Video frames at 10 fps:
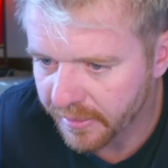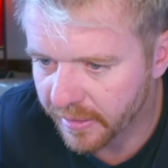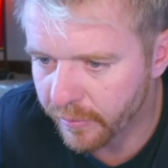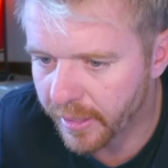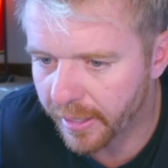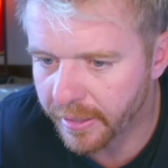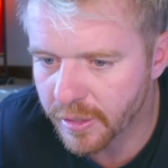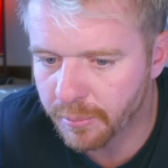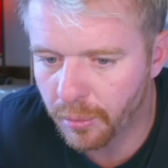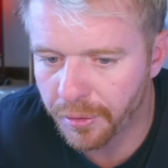if we kind of
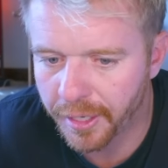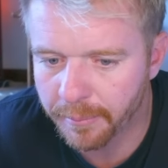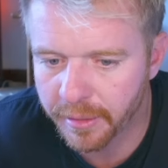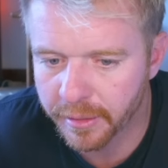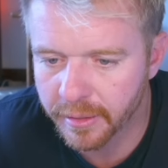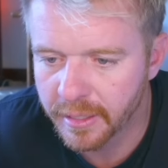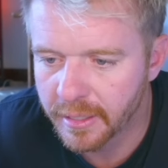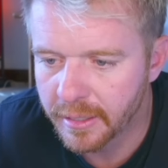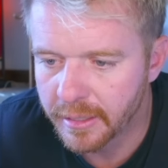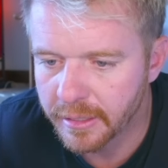just pull it up here
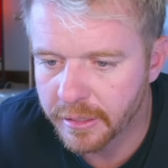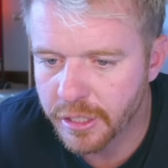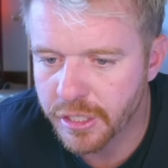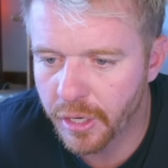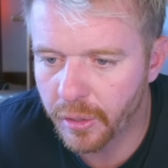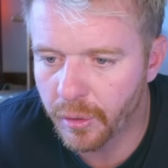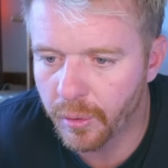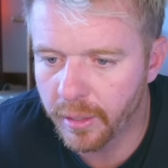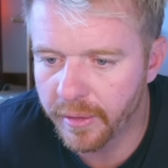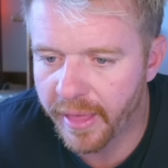to
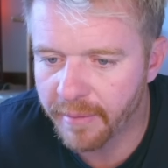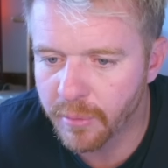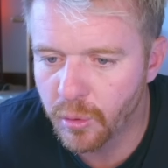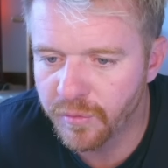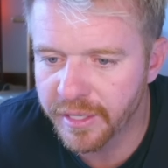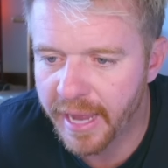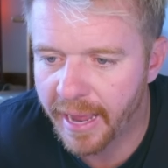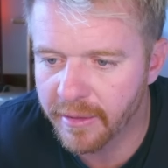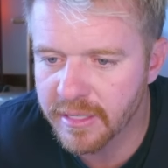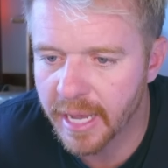show that move to the
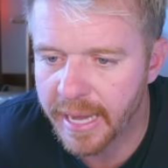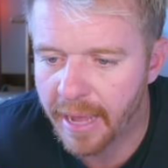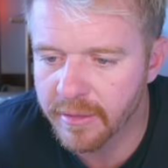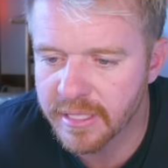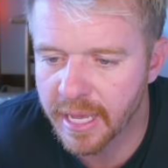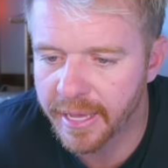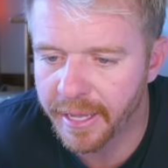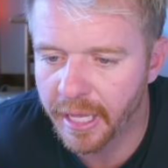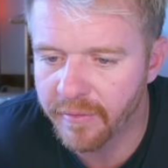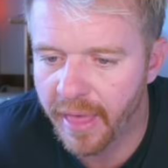downside outside
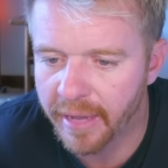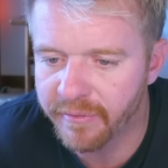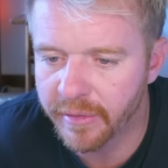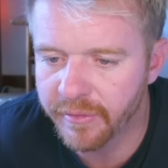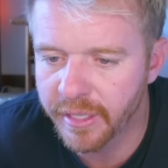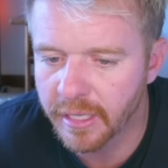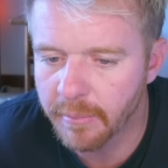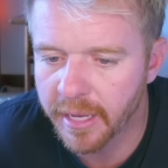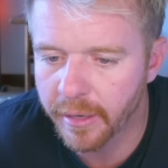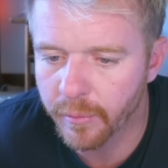of that 15
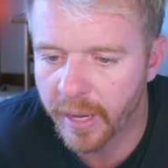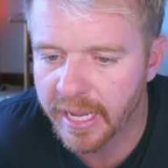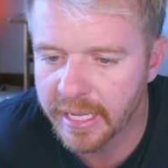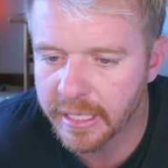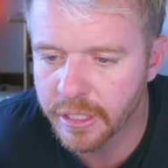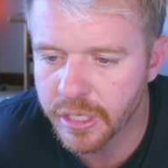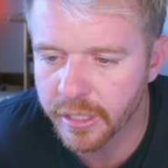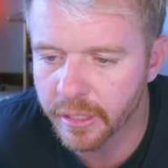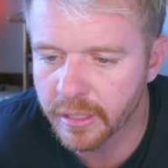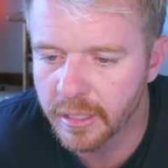minute range
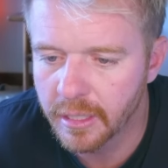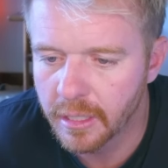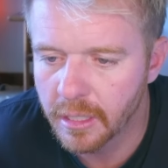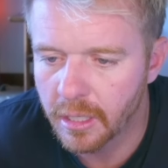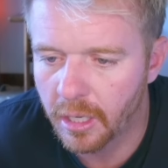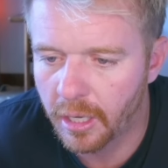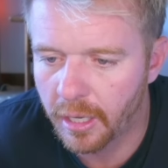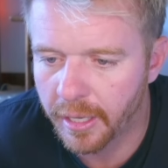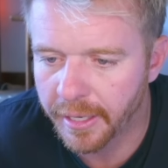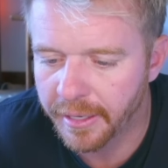here
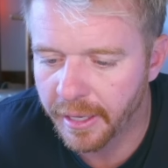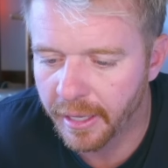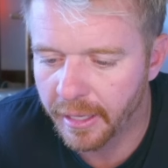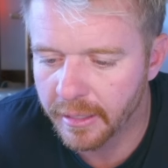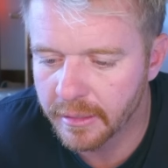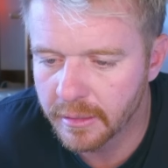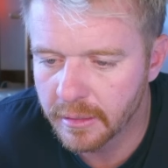on uh,